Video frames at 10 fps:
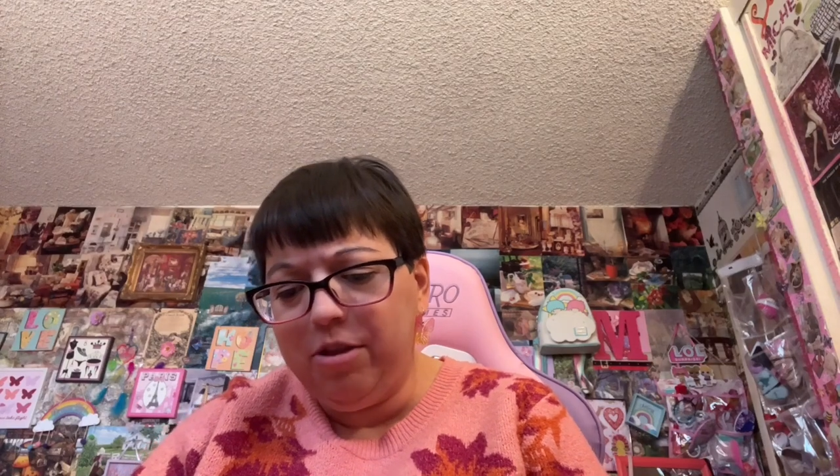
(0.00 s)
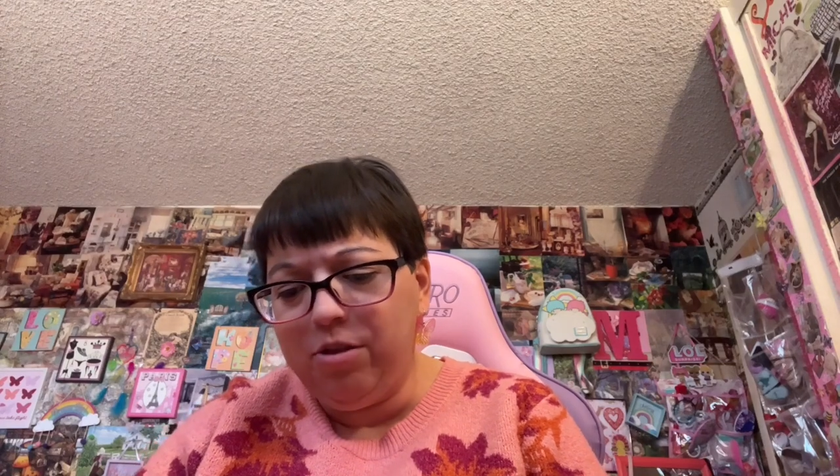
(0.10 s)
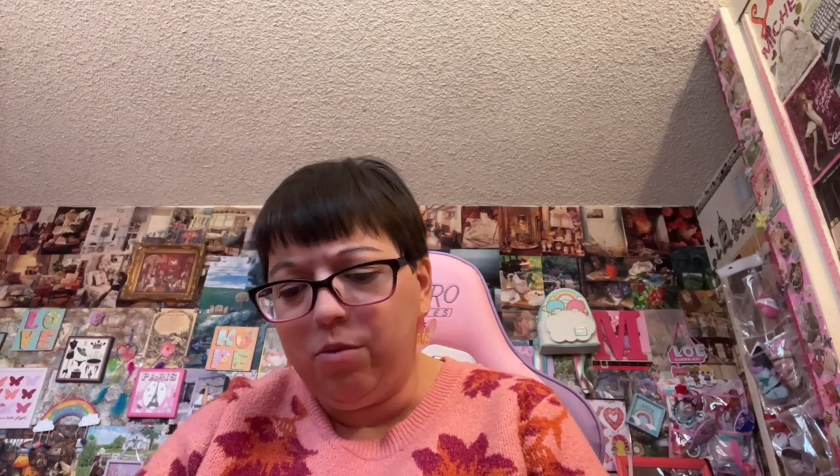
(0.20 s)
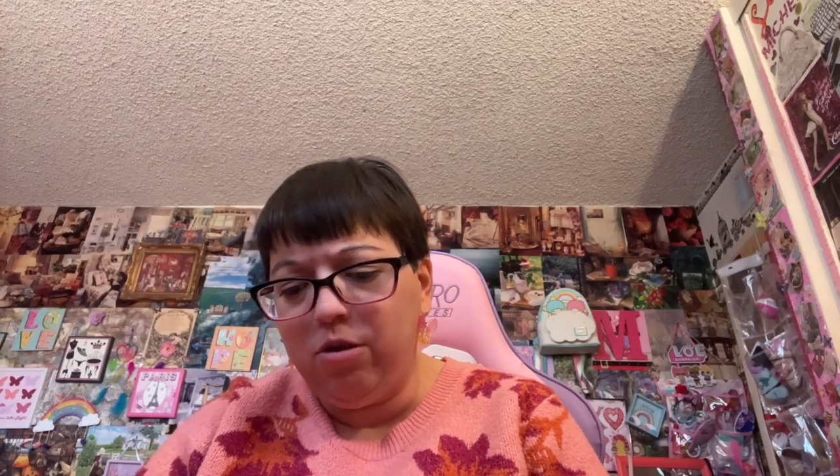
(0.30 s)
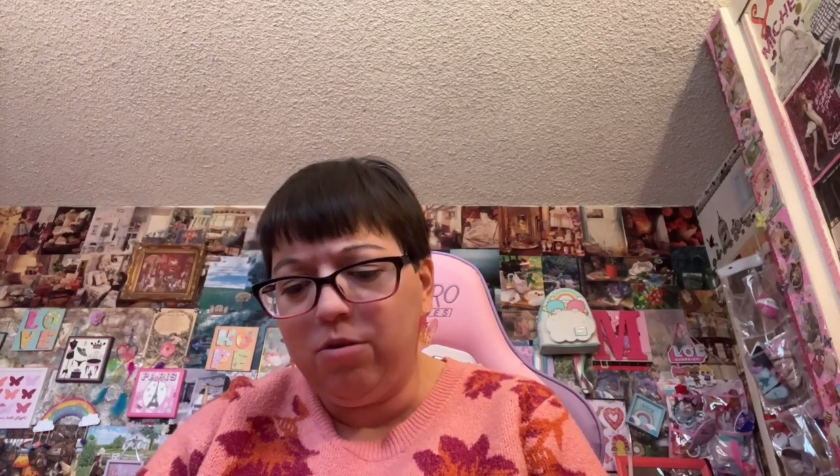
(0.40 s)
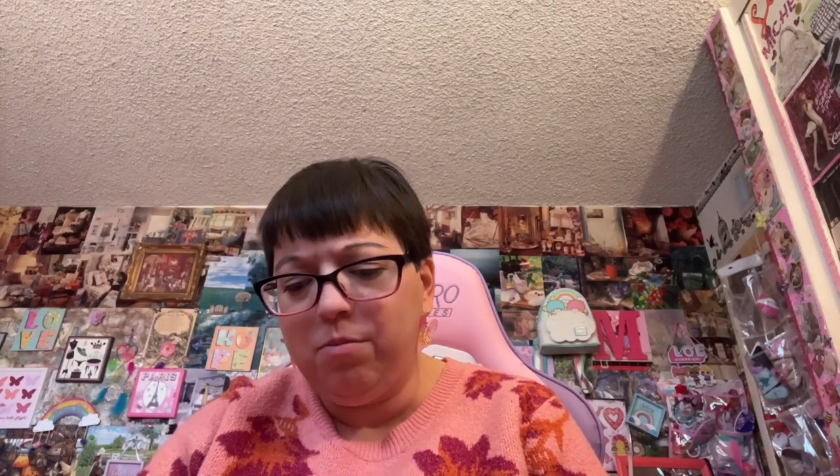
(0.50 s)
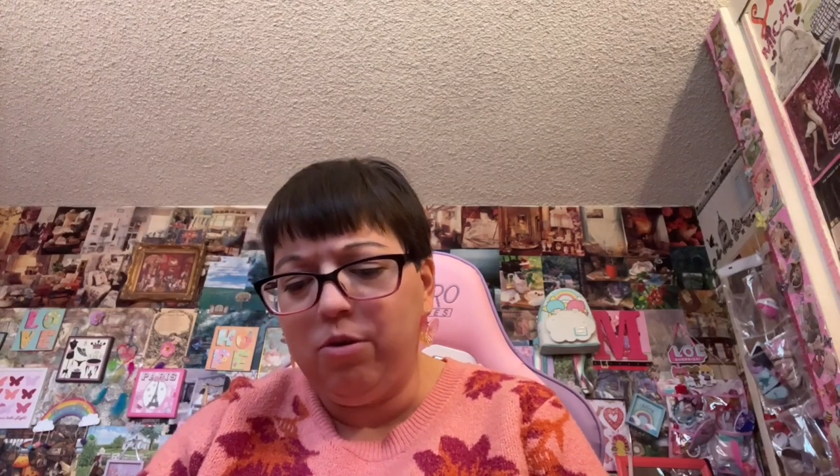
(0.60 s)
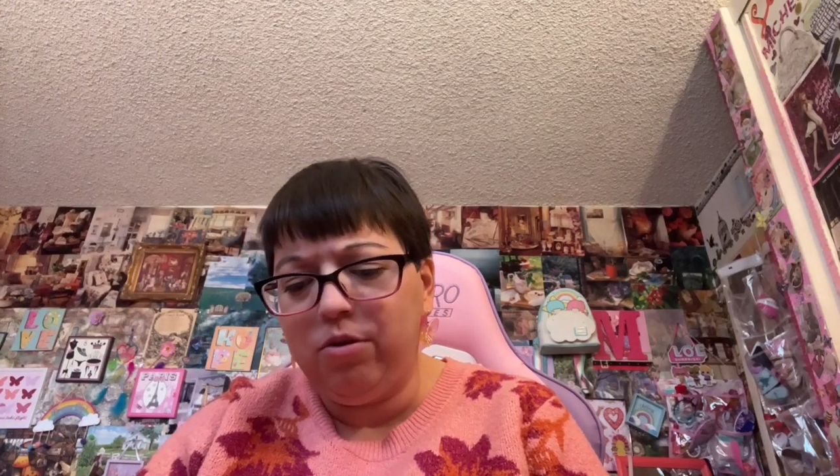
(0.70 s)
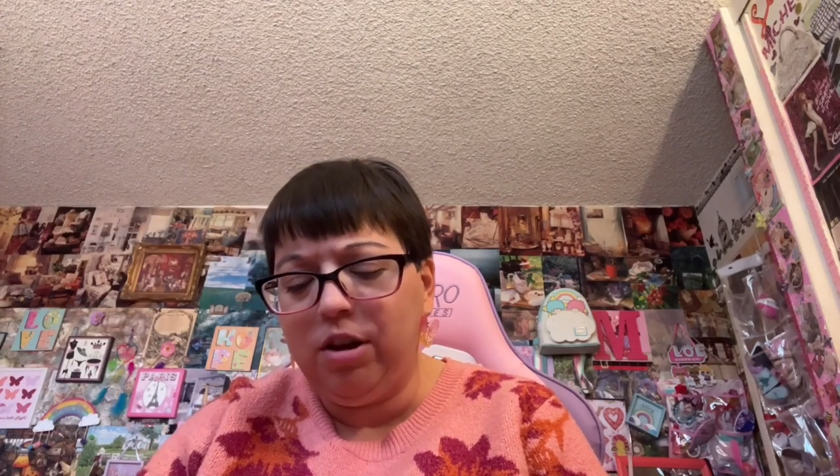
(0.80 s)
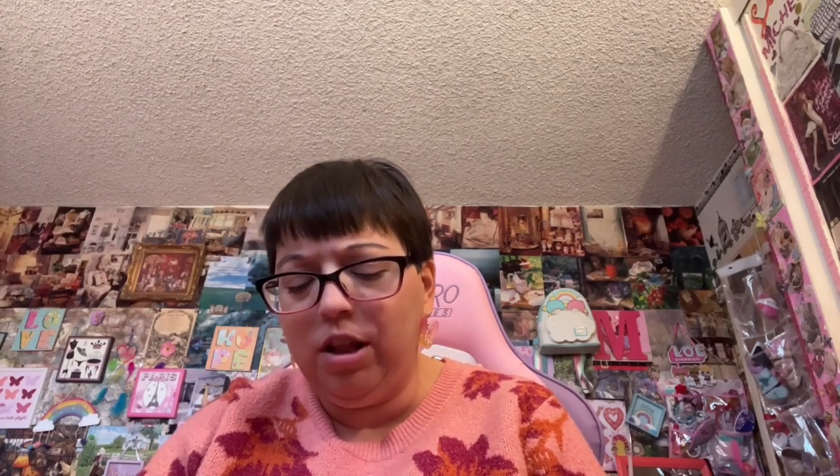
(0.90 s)
not the world's
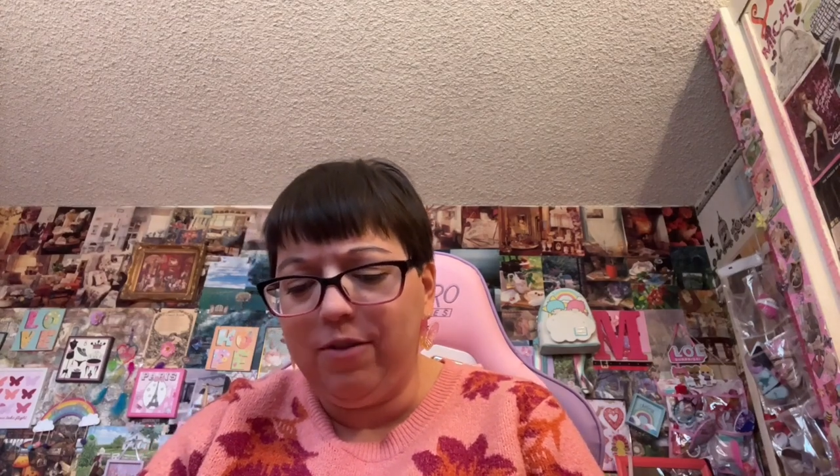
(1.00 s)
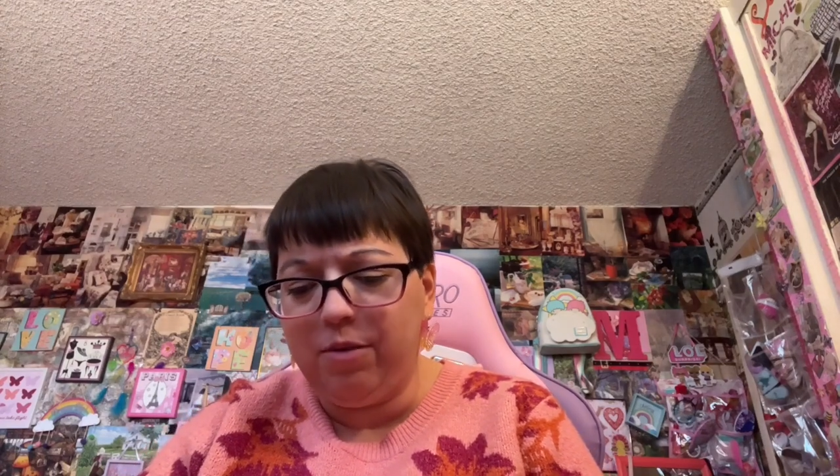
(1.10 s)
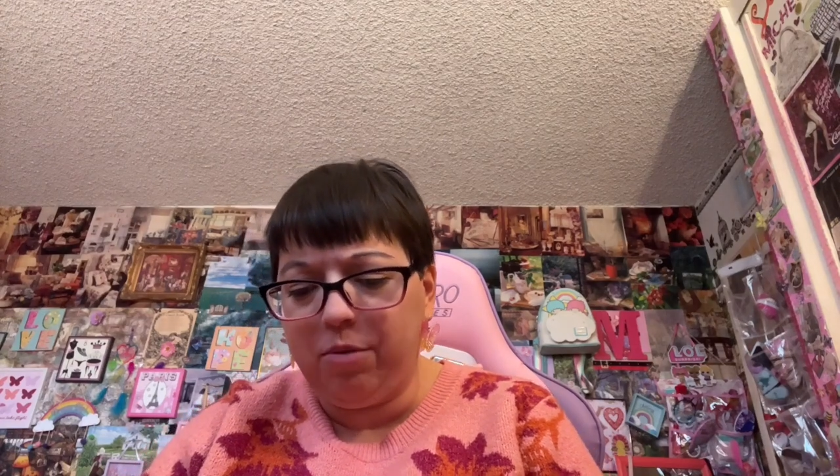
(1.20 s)
most clever